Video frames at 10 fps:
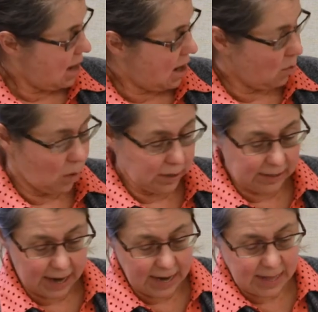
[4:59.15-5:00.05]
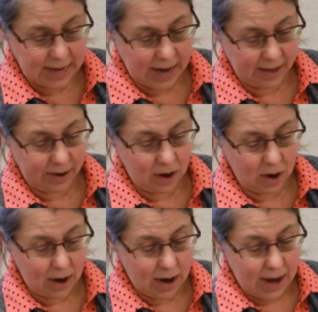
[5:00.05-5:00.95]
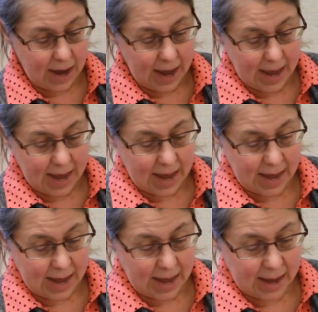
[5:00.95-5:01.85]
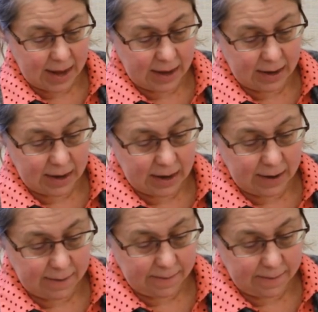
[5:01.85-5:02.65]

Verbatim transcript: on one side and the other. And,